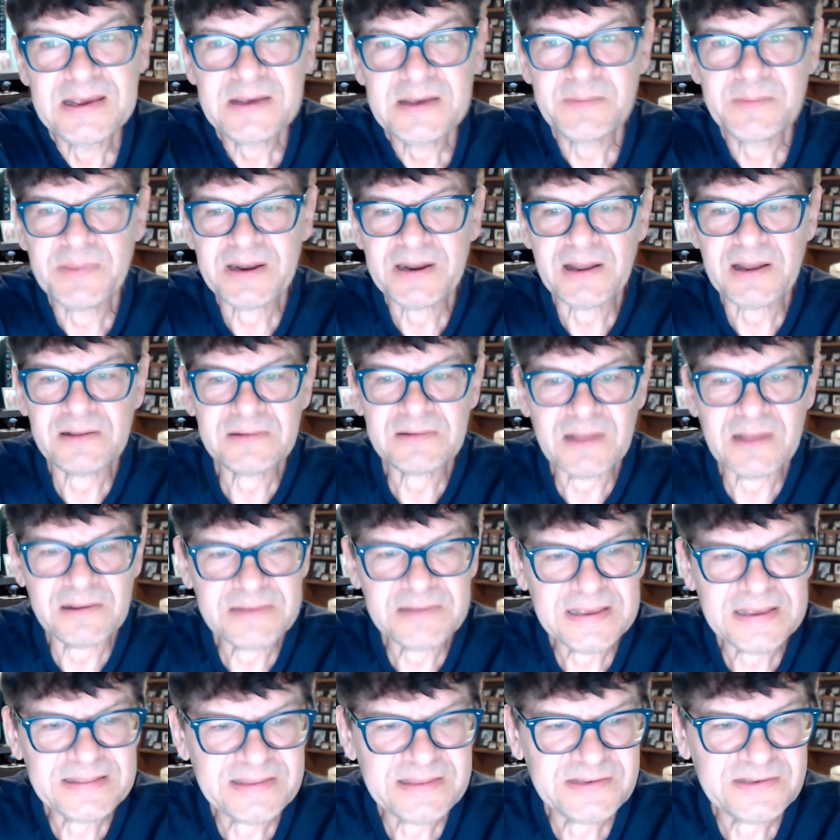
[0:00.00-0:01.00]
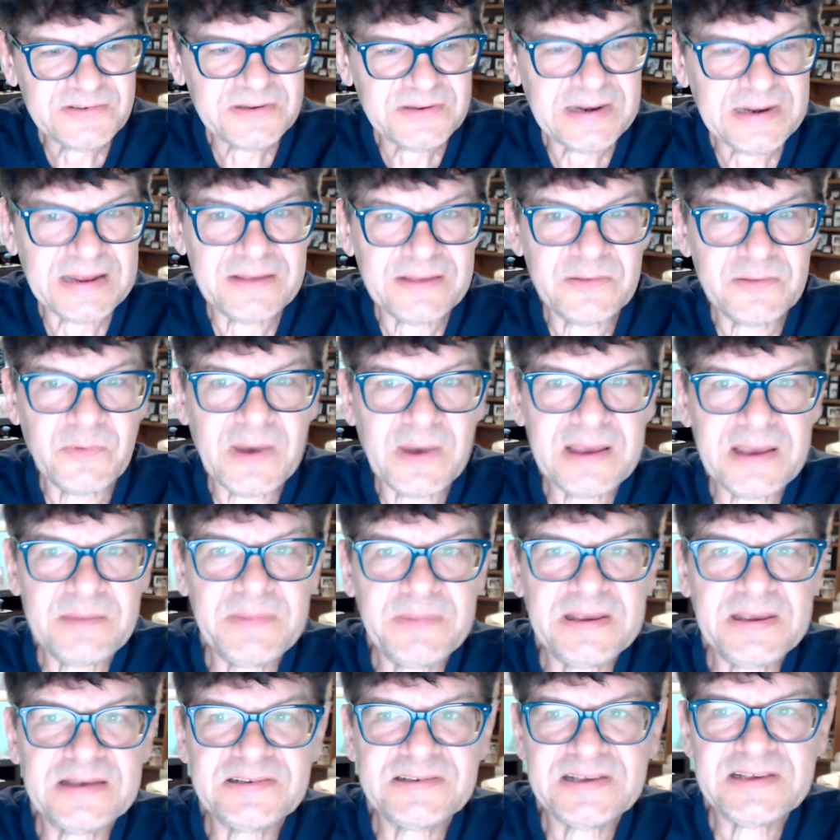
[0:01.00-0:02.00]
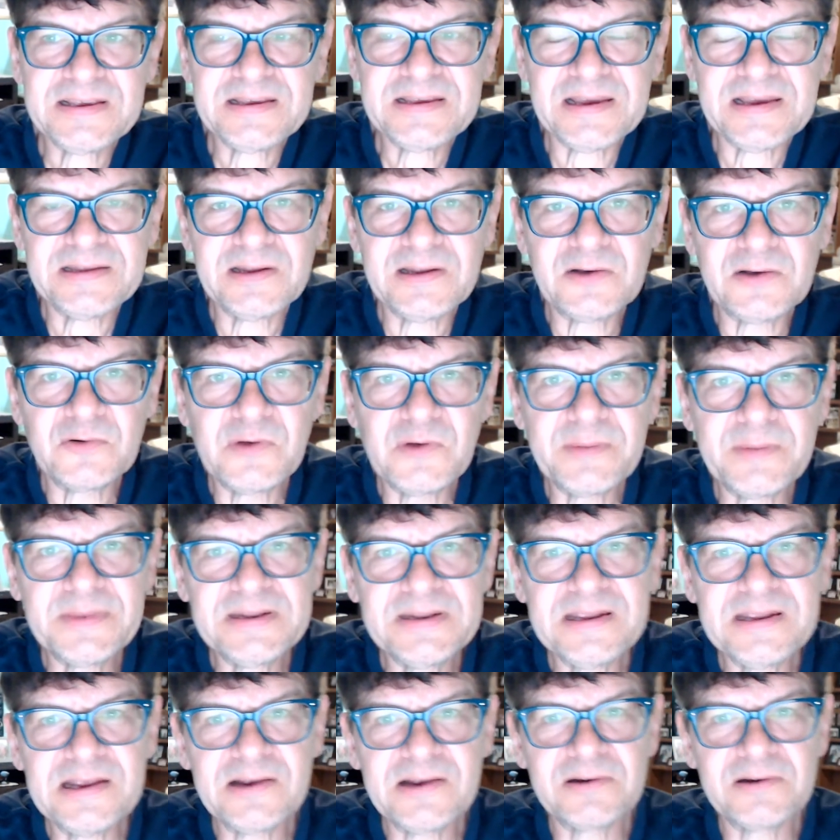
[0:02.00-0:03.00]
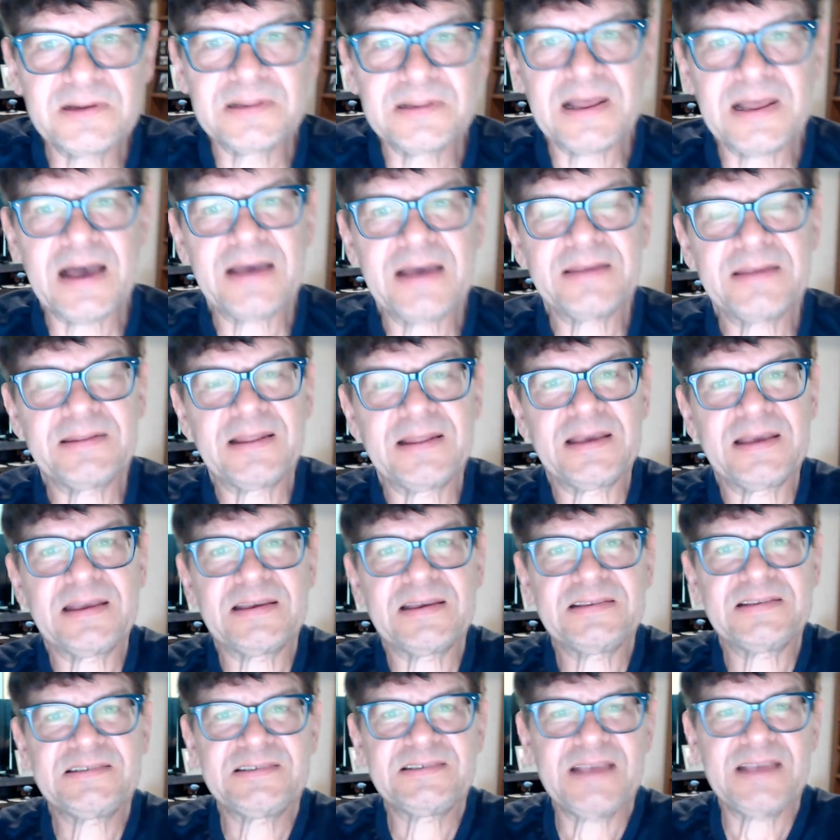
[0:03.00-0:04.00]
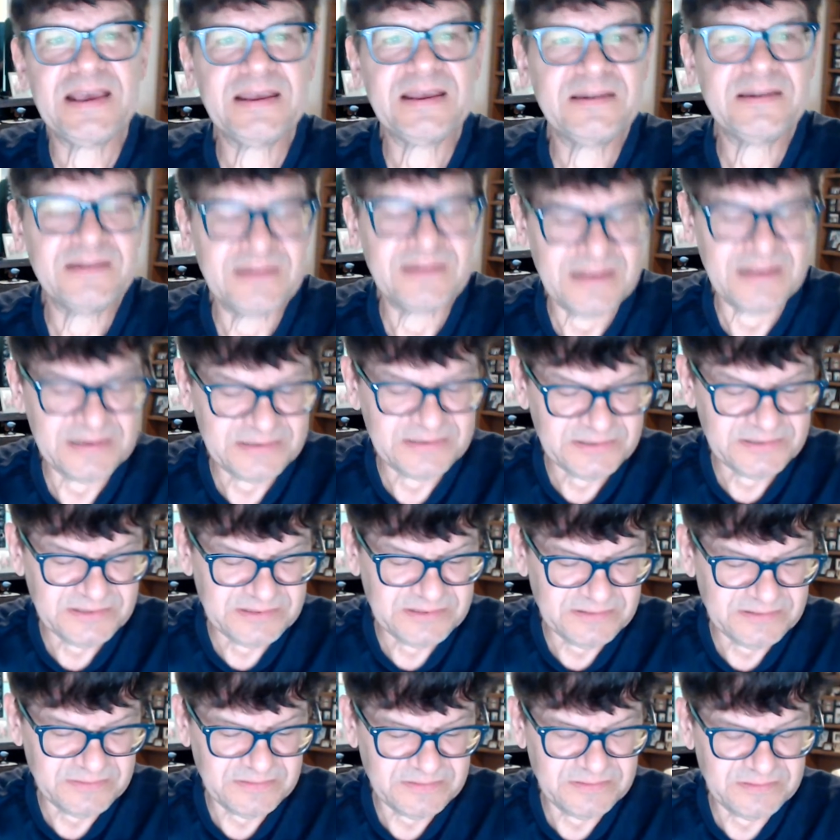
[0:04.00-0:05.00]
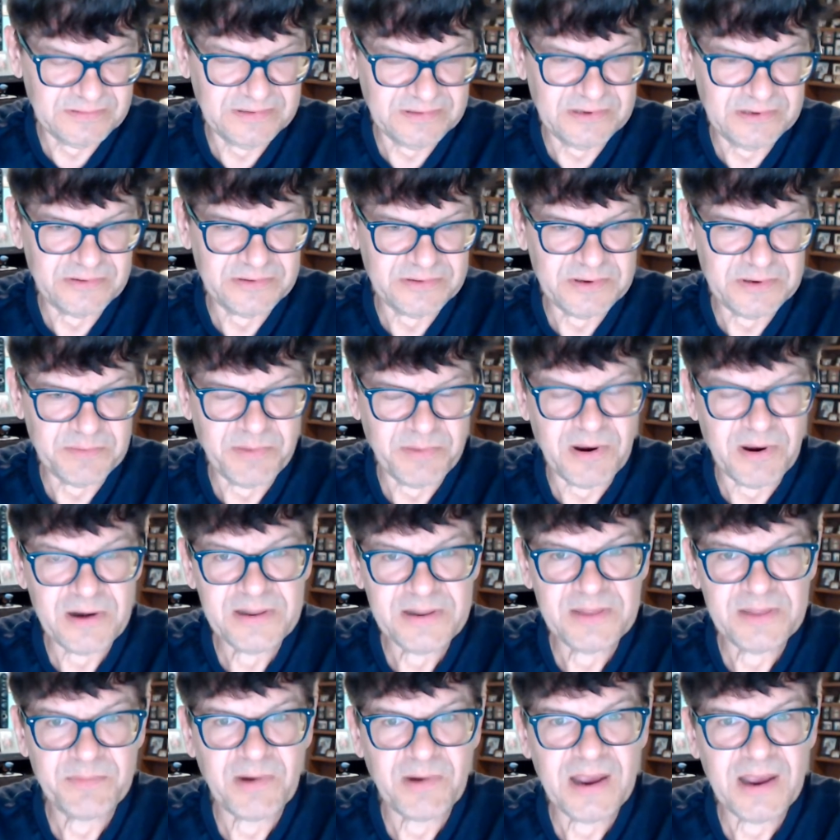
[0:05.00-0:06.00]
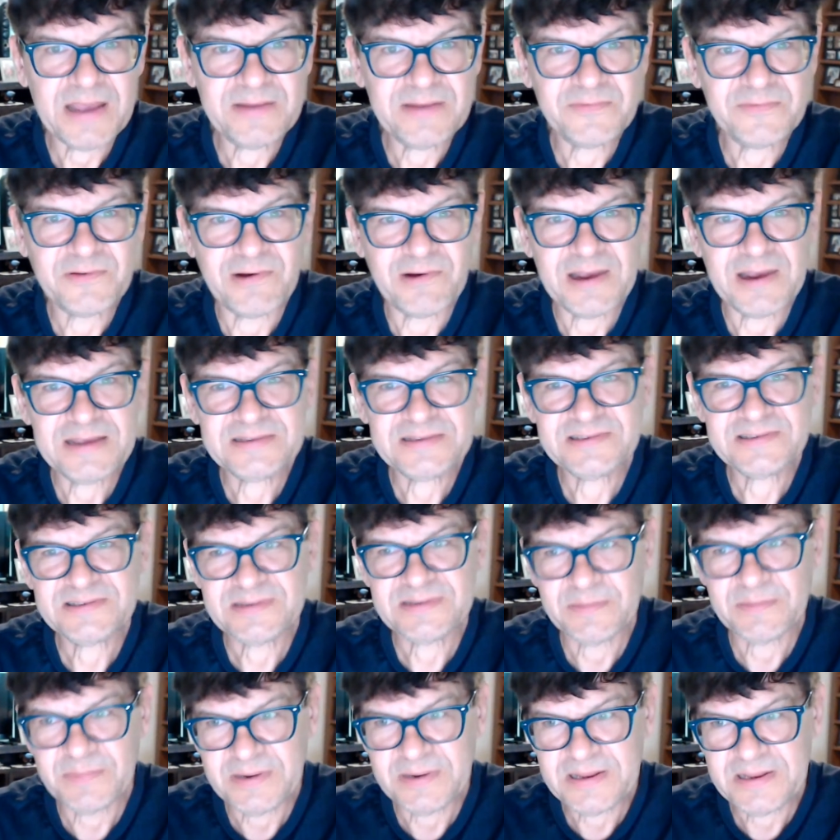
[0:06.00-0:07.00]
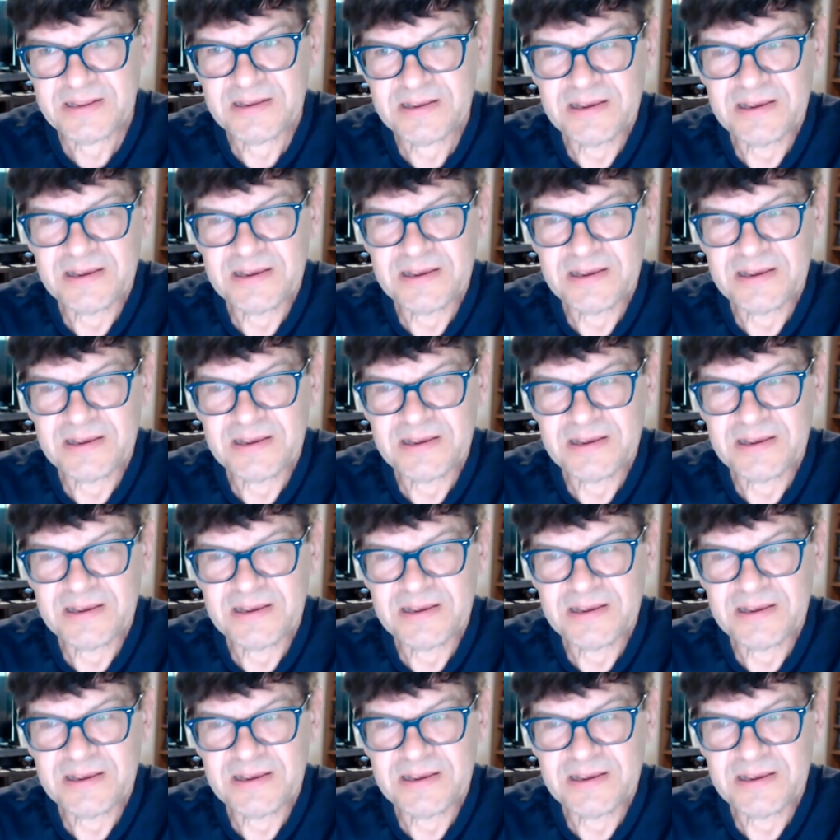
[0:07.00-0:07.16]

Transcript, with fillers: But I'll, I'll get this one out of the way because I, I know women hear it a lot. And like I said, as you know, you're part of the bride of Christ, somebody